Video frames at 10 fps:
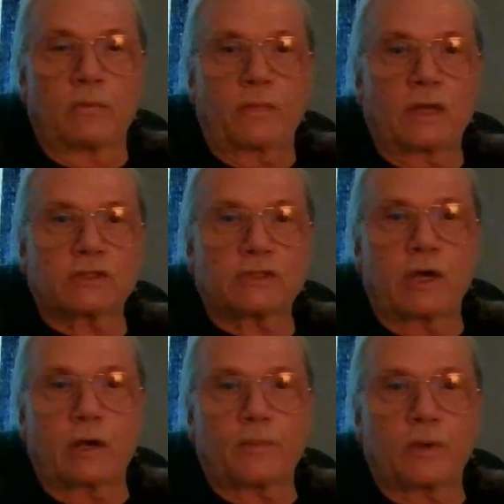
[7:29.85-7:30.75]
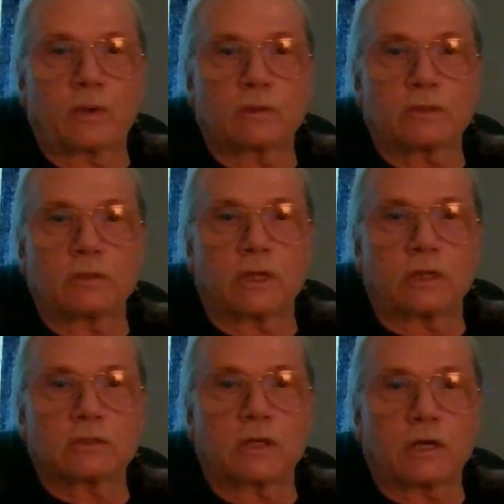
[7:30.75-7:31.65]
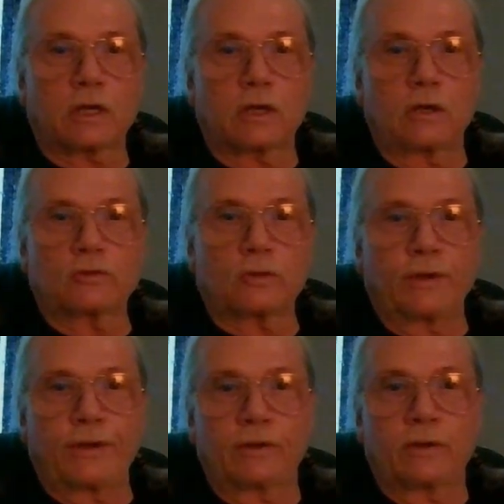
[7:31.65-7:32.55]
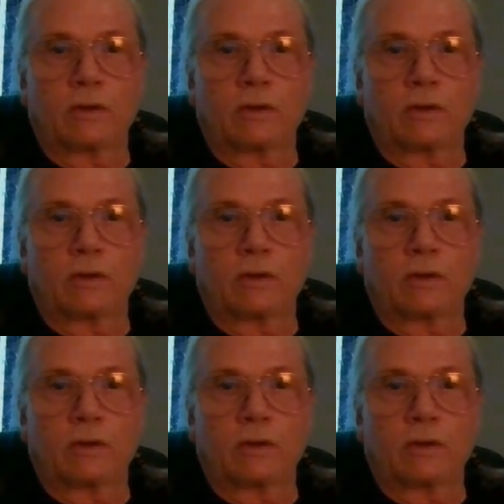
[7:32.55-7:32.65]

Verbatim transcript: that's not a person, that's not a country.